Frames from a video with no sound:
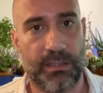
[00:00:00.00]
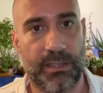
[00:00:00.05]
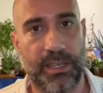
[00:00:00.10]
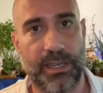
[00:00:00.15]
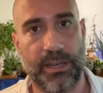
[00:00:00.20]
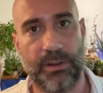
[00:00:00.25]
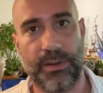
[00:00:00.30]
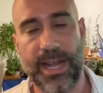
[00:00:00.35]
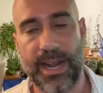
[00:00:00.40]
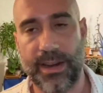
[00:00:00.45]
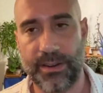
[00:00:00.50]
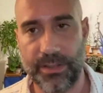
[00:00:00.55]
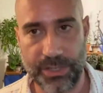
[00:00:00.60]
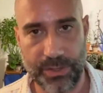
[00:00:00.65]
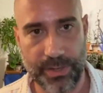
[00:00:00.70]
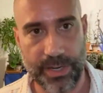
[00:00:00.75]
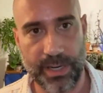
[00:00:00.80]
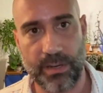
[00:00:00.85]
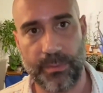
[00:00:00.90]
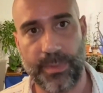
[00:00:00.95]
how did you
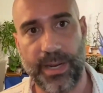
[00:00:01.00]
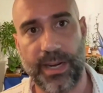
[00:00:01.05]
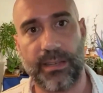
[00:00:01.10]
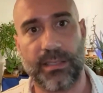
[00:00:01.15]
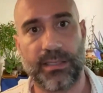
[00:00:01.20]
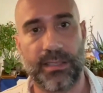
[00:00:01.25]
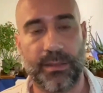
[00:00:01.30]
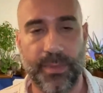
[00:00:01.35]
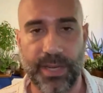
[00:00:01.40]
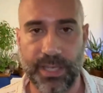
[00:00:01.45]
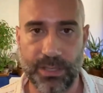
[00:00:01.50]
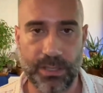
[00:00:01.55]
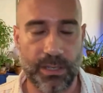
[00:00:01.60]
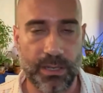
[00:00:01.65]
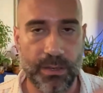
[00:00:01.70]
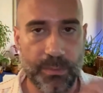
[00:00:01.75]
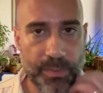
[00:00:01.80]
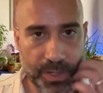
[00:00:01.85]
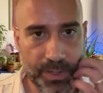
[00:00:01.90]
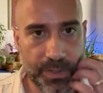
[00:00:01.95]
hear about us, and make sure
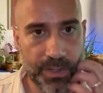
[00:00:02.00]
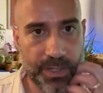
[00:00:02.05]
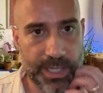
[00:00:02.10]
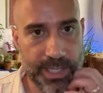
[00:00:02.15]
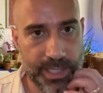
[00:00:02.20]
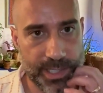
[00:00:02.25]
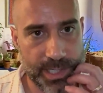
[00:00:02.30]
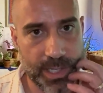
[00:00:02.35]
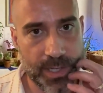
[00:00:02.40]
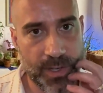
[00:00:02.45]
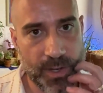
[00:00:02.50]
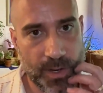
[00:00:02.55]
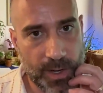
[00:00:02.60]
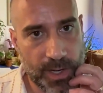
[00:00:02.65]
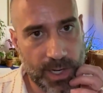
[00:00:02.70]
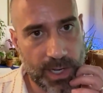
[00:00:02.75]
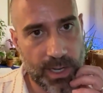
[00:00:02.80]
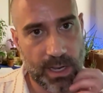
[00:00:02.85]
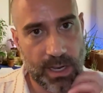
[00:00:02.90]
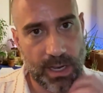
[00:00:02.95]
communities
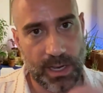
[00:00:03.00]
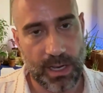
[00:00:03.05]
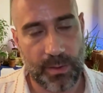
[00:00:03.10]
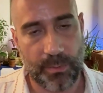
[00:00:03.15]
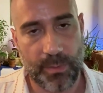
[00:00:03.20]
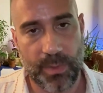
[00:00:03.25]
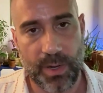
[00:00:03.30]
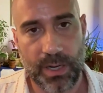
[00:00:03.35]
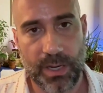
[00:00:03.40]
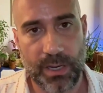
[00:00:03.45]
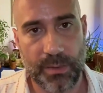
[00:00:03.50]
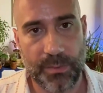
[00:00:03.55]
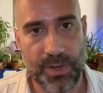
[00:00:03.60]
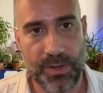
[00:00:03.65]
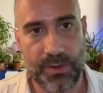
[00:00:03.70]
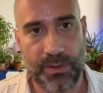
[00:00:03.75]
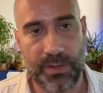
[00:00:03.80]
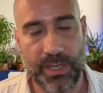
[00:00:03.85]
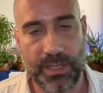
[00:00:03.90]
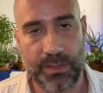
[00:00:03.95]

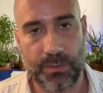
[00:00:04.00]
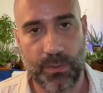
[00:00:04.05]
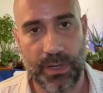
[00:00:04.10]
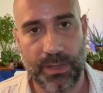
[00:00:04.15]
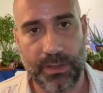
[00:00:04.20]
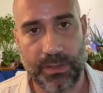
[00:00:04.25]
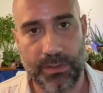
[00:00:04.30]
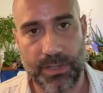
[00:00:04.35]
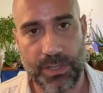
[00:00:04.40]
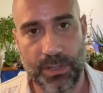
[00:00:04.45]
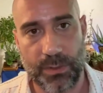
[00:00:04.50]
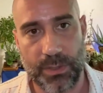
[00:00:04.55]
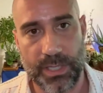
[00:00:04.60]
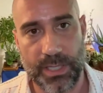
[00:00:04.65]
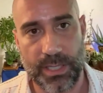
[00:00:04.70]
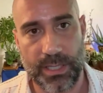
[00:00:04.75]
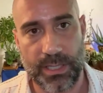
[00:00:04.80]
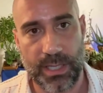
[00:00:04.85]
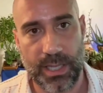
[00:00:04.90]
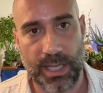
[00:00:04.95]
one of those
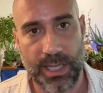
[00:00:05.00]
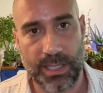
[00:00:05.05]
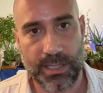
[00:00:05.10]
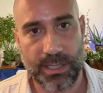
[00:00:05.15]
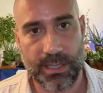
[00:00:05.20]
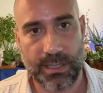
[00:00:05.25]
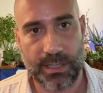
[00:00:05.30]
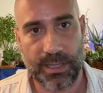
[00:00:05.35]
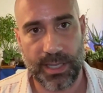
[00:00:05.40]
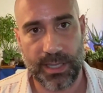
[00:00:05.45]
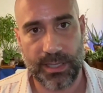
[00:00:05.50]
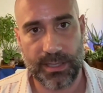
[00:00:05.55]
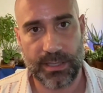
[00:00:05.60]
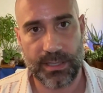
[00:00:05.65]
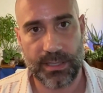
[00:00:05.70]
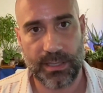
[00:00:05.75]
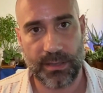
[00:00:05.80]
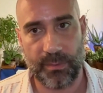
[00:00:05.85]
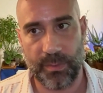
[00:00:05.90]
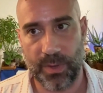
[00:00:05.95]
choices. That's
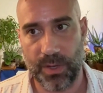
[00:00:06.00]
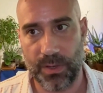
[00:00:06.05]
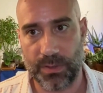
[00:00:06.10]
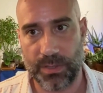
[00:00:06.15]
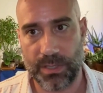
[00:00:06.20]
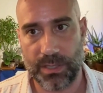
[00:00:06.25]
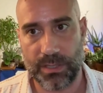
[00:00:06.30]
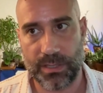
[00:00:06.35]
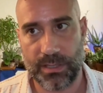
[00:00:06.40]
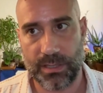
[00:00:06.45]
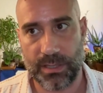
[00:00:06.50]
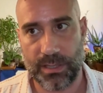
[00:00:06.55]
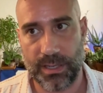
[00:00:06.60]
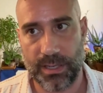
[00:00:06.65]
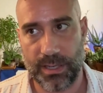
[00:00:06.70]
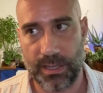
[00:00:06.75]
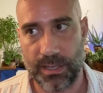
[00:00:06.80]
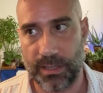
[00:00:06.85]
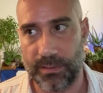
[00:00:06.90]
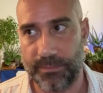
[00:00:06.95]
the most
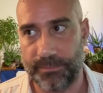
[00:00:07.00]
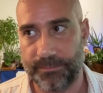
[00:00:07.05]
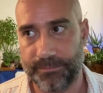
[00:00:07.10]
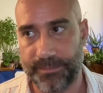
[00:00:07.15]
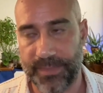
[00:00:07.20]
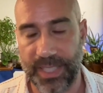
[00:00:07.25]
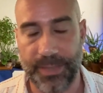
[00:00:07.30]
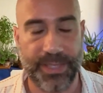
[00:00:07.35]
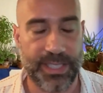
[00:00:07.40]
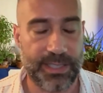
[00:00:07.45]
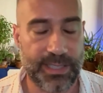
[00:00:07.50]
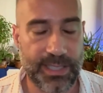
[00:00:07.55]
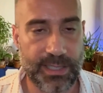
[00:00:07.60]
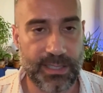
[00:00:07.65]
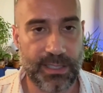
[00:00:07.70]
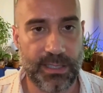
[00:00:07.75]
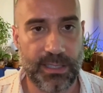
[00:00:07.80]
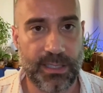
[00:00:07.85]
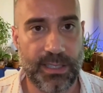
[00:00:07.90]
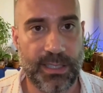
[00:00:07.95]

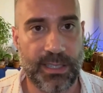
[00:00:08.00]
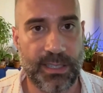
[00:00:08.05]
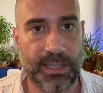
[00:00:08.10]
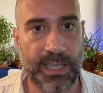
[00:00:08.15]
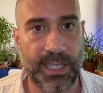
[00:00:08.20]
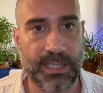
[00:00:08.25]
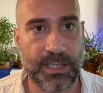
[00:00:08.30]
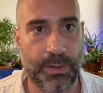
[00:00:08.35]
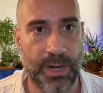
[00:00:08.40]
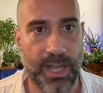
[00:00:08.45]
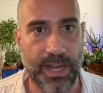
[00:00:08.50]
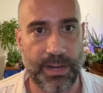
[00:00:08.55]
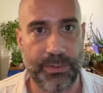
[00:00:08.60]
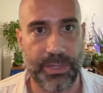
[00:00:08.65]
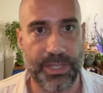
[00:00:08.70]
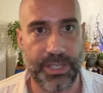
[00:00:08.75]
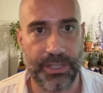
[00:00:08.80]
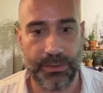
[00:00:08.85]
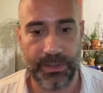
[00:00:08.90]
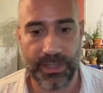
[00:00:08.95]
that's what I would
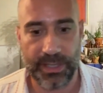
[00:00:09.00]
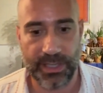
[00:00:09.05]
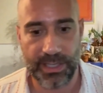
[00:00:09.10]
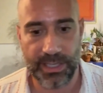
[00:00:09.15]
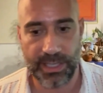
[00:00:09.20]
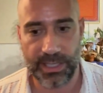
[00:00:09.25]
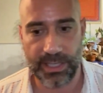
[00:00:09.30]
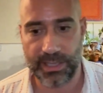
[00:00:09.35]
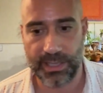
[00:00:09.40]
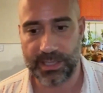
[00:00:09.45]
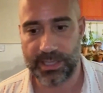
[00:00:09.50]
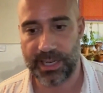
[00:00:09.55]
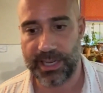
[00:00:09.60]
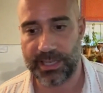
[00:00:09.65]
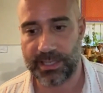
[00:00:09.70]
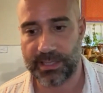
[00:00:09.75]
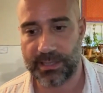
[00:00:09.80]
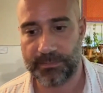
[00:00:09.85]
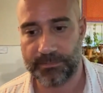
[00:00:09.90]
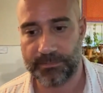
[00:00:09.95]
do in this case.